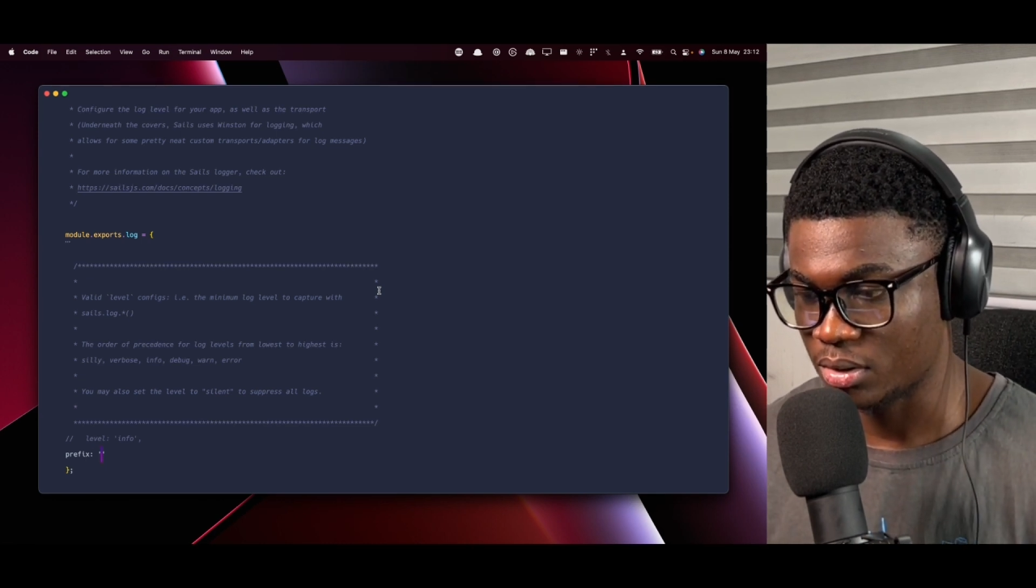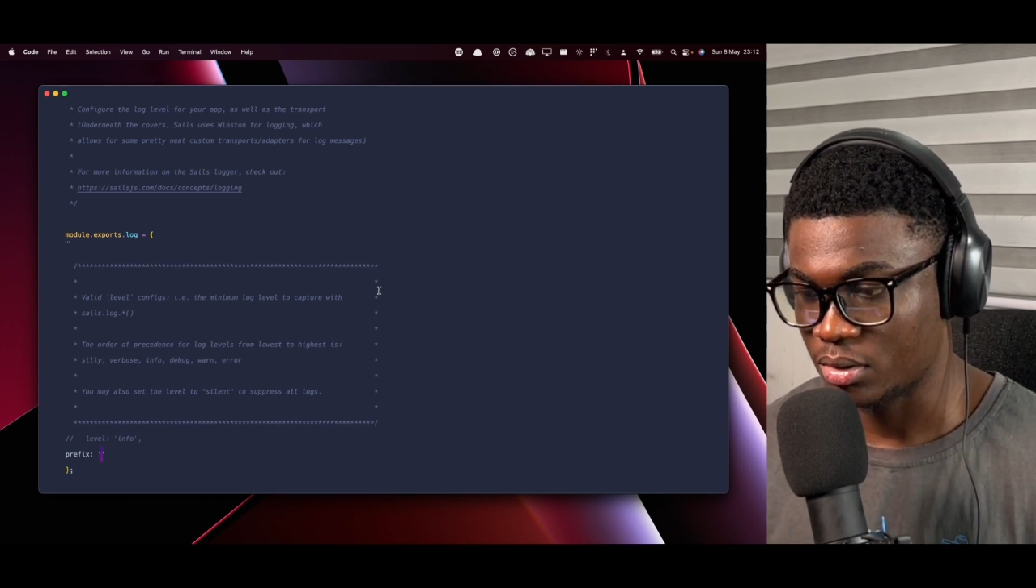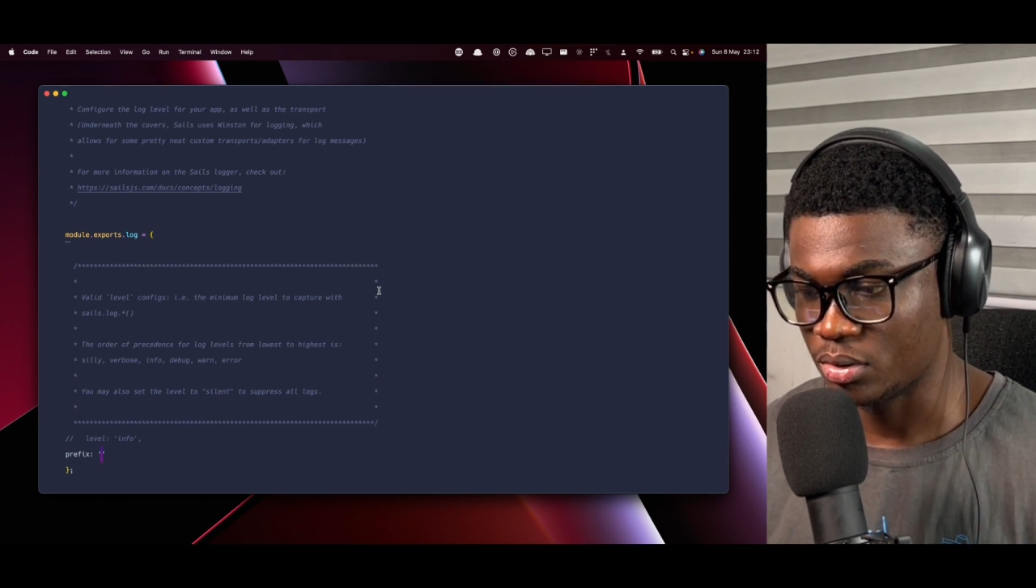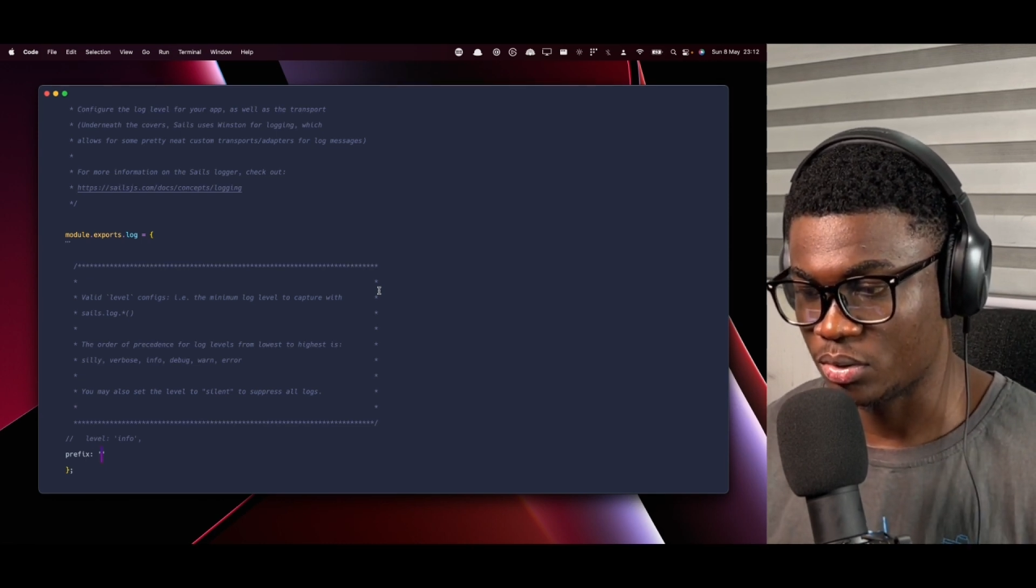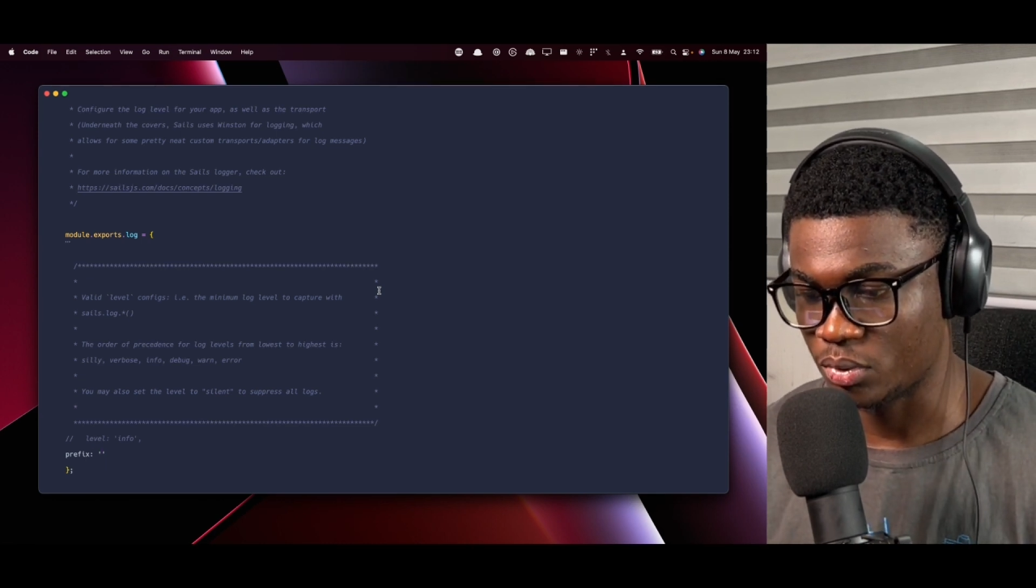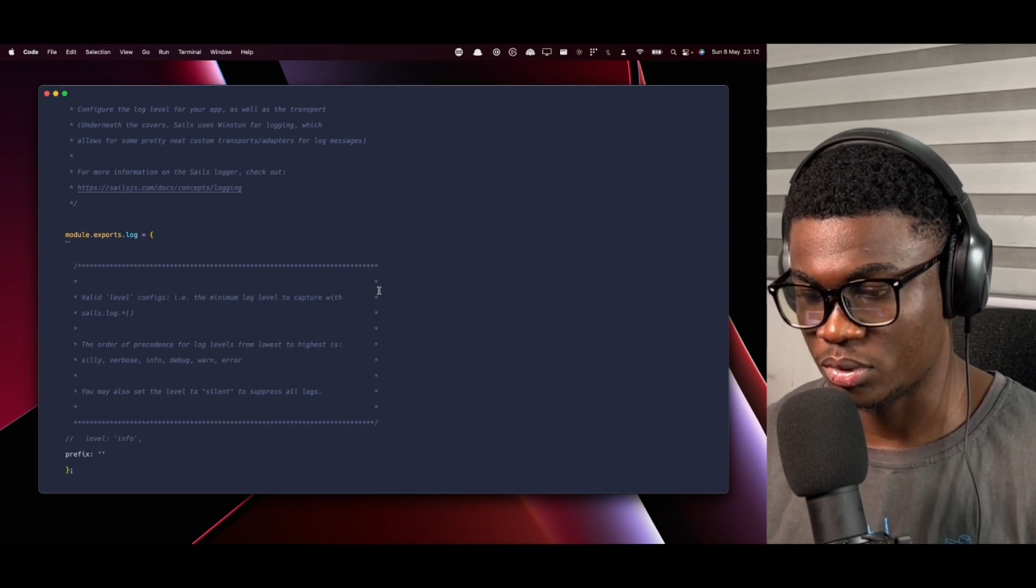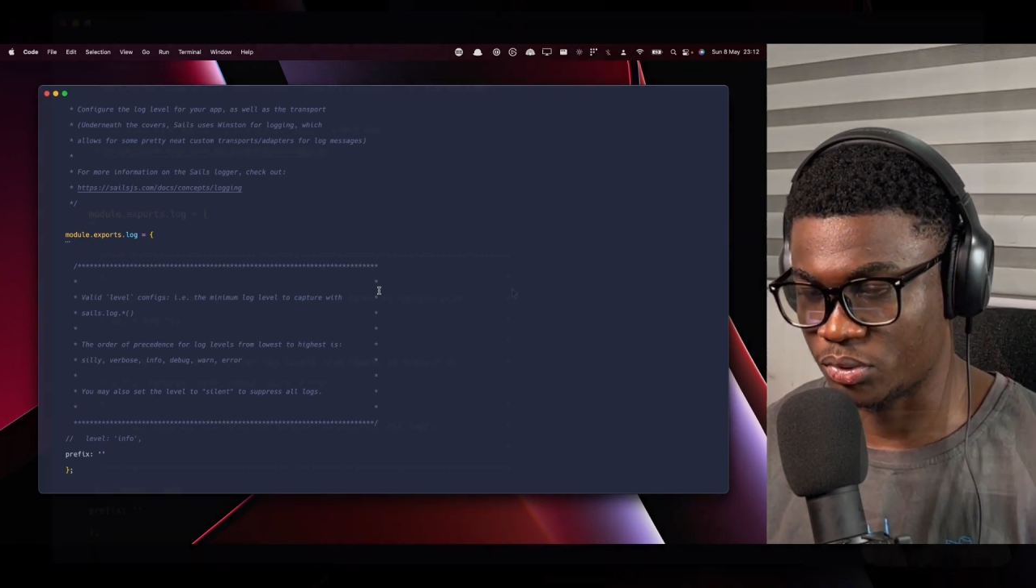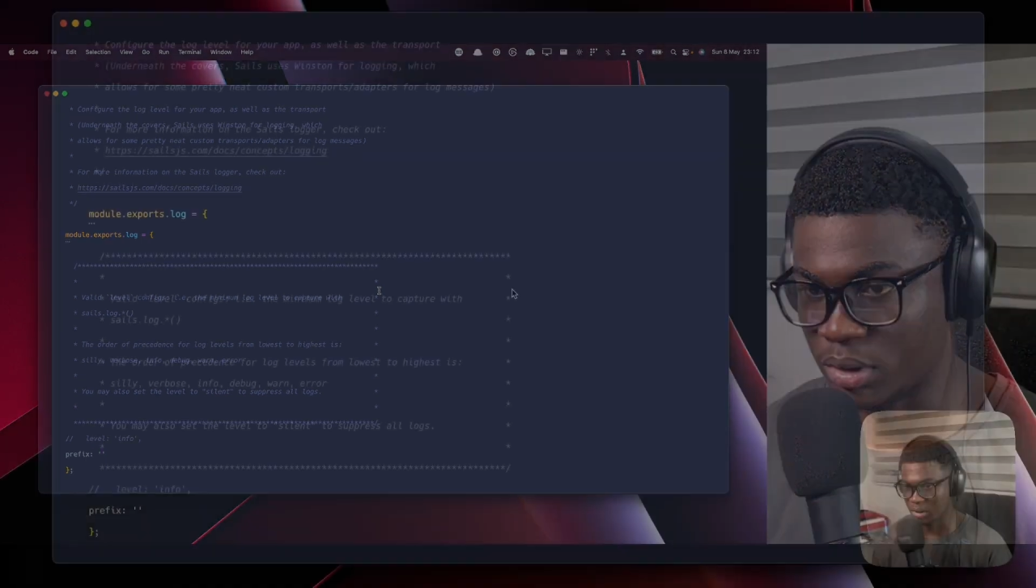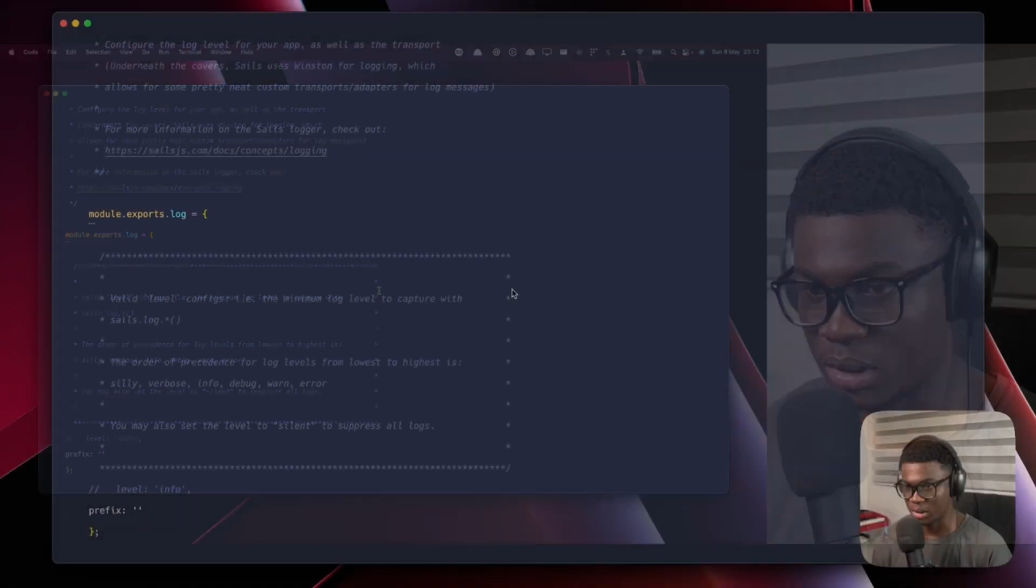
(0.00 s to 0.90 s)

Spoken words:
you want really,